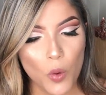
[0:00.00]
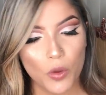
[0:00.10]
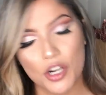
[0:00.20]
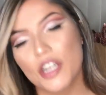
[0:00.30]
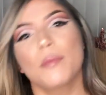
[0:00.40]

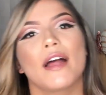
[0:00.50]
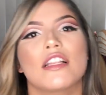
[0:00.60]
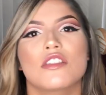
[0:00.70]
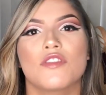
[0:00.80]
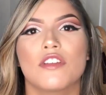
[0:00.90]
What are your
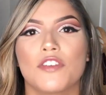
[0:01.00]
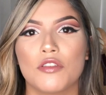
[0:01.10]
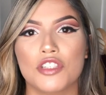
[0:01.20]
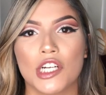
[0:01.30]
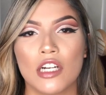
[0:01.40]
plans for the
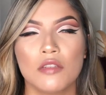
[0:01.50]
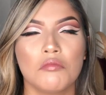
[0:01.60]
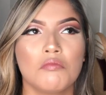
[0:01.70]
future?